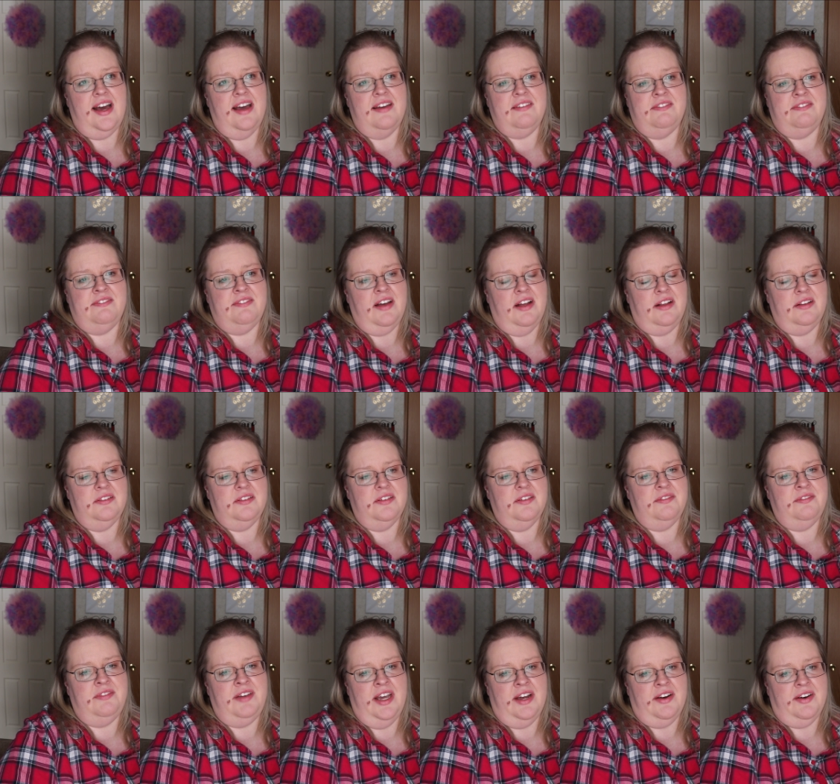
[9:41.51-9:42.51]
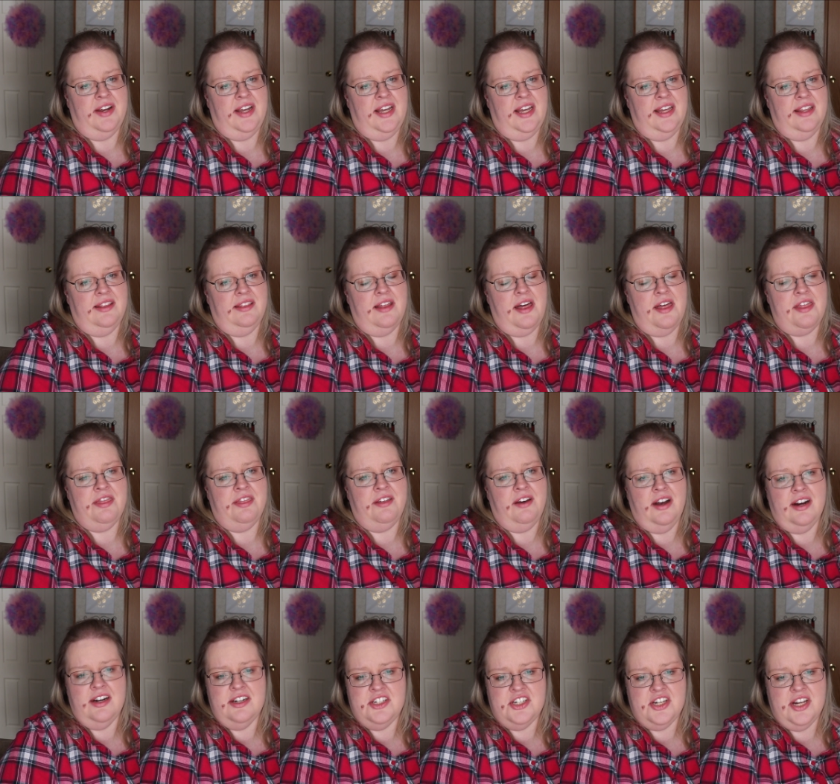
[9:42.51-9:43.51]
I felt very
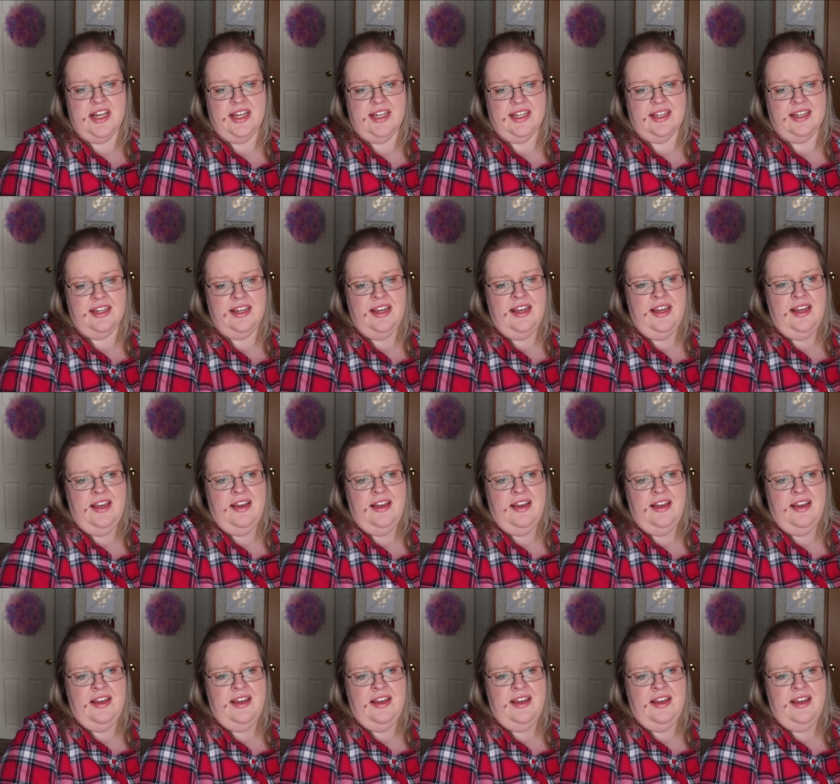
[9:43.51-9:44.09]
lethargic,